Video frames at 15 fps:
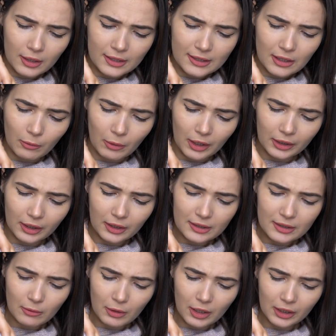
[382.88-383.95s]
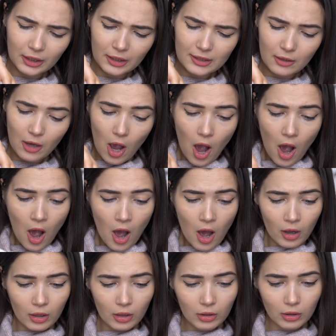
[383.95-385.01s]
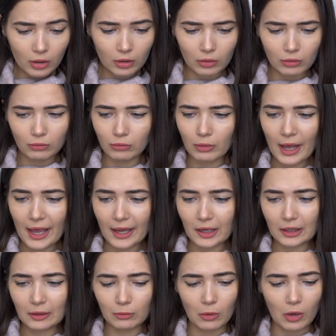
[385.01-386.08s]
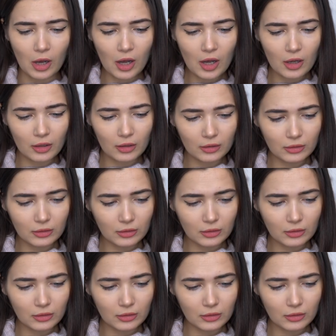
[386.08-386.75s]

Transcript: Is it working? Is it working? Is it? Wait, what?